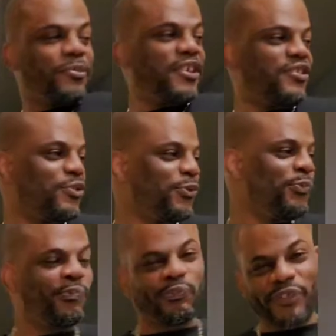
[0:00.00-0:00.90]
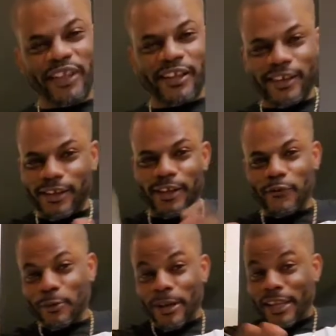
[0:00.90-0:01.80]
bless you. Yeah, if
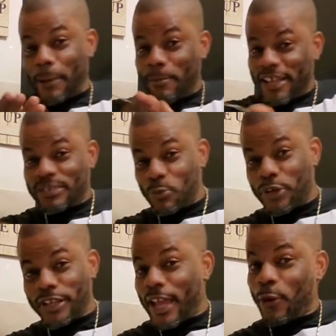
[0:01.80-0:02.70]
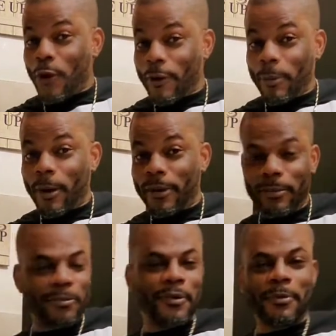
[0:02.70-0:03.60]
anybody can bless me with it, I don't have a
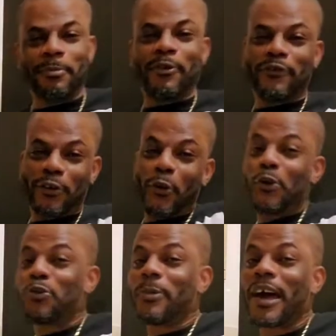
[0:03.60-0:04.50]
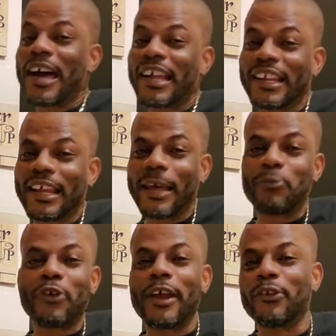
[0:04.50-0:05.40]
problem. But for now, I use my hand and I'm
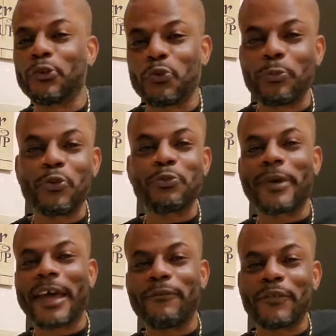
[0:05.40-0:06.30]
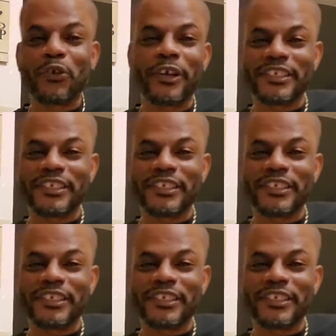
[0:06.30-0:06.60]
trying to use my videoing